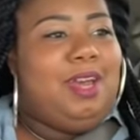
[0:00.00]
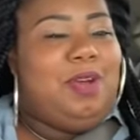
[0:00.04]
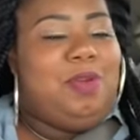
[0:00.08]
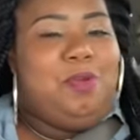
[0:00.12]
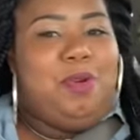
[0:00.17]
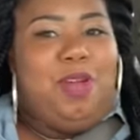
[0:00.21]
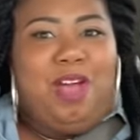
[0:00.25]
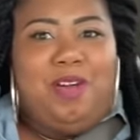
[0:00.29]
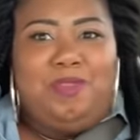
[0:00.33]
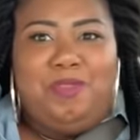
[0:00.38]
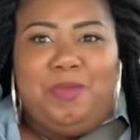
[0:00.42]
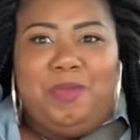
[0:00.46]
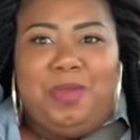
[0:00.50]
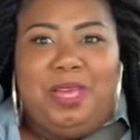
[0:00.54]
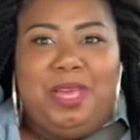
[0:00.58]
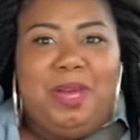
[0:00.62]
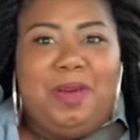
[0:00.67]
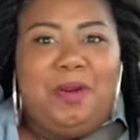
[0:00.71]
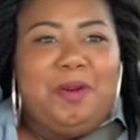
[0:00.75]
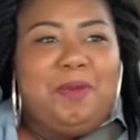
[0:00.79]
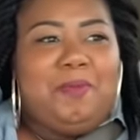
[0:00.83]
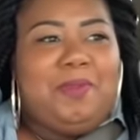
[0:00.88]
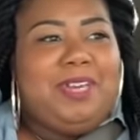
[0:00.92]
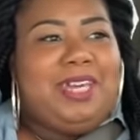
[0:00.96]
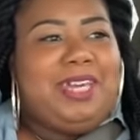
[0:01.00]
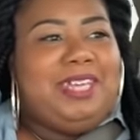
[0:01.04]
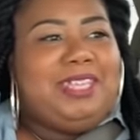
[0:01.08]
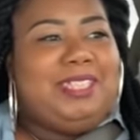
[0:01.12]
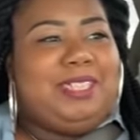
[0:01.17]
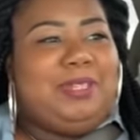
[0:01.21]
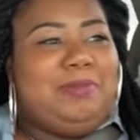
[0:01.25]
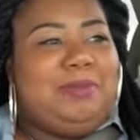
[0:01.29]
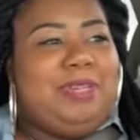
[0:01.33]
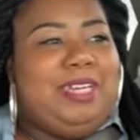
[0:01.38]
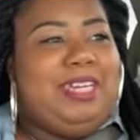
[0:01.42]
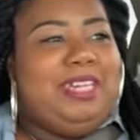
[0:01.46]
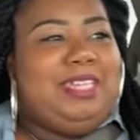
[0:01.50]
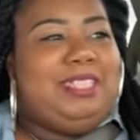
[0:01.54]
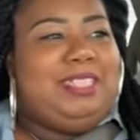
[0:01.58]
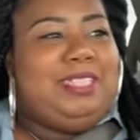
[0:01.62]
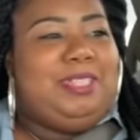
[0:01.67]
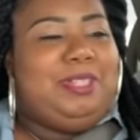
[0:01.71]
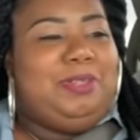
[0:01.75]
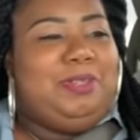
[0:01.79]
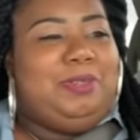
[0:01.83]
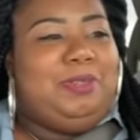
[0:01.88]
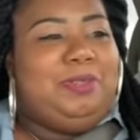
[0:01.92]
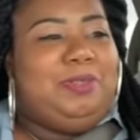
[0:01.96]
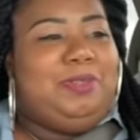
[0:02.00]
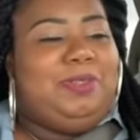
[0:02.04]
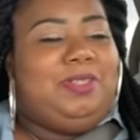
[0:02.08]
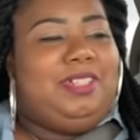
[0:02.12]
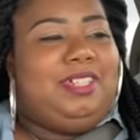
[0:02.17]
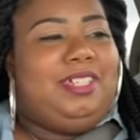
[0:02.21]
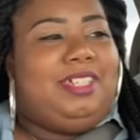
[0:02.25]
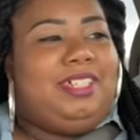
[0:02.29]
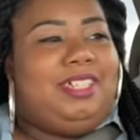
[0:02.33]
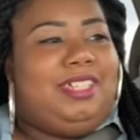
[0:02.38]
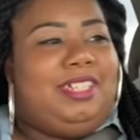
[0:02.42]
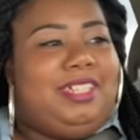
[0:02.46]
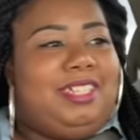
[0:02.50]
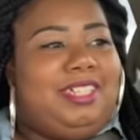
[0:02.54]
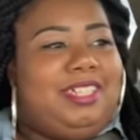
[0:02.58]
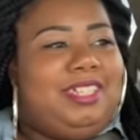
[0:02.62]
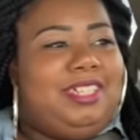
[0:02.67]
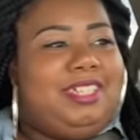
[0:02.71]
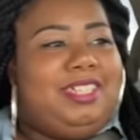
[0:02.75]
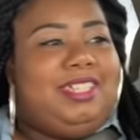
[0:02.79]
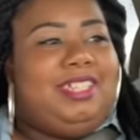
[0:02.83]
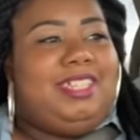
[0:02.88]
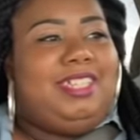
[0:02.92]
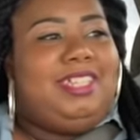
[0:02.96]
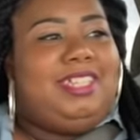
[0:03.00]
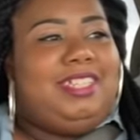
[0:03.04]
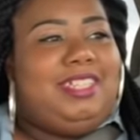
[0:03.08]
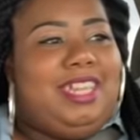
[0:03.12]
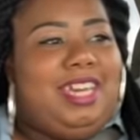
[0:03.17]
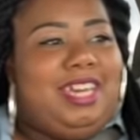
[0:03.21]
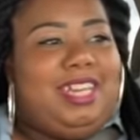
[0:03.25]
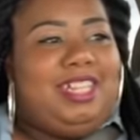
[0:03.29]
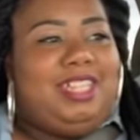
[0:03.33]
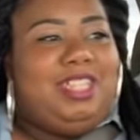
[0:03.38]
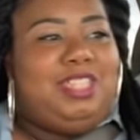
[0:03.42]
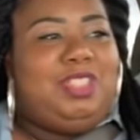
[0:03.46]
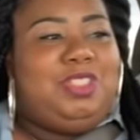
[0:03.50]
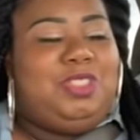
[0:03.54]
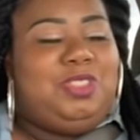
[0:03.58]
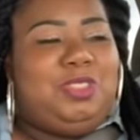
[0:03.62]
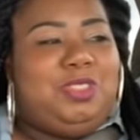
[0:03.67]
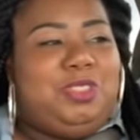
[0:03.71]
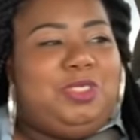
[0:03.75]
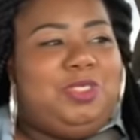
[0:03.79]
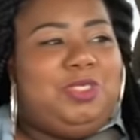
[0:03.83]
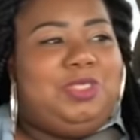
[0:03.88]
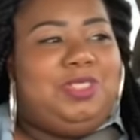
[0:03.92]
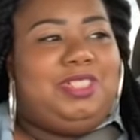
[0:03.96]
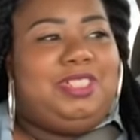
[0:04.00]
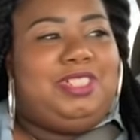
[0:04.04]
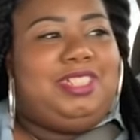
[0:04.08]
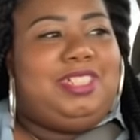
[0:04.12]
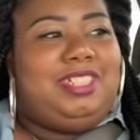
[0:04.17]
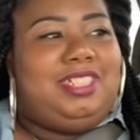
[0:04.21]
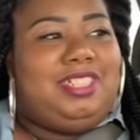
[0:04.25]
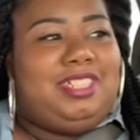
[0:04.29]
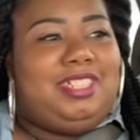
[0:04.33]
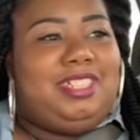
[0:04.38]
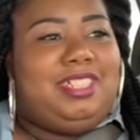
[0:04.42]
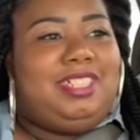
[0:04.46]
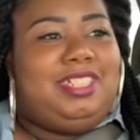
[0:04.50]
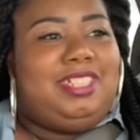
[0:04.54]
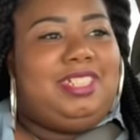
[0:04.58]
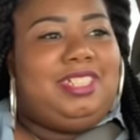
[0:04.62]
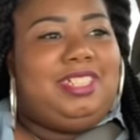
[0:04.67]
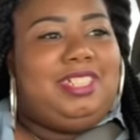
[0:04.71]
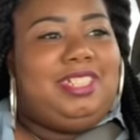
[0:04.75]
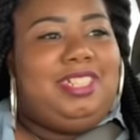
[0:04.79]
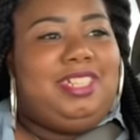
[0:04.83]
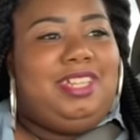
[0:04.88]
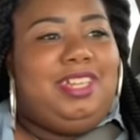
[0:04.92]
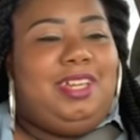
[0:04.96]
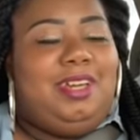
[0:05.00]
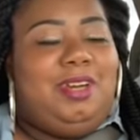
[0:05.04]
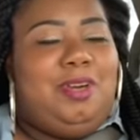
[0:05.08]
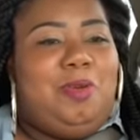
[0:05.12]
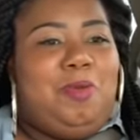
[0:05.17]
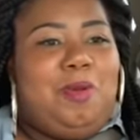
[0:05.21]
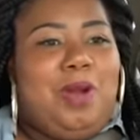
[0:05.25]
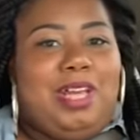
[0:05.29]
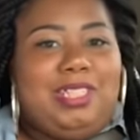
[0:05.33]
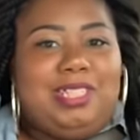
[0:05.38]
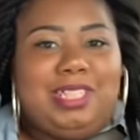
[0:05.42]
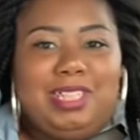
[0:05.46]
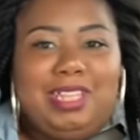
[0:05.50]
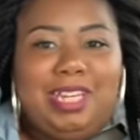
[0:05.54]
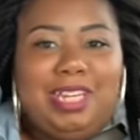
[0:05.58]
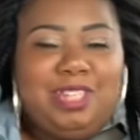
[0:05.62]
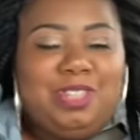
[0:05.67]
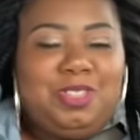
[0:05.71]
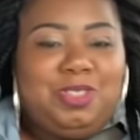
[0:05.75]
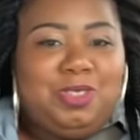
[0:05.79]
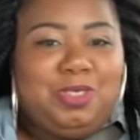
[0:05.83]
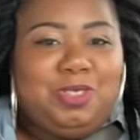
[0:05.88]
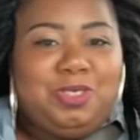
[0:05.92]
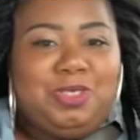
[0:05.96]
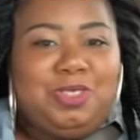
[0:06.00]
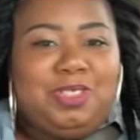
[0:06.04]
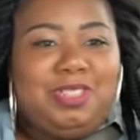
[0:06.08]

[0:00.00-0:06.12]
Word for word: Wherever we go, I'm gonna get something to eat too. That's not true. That is true. That ain't true. Why is it not true?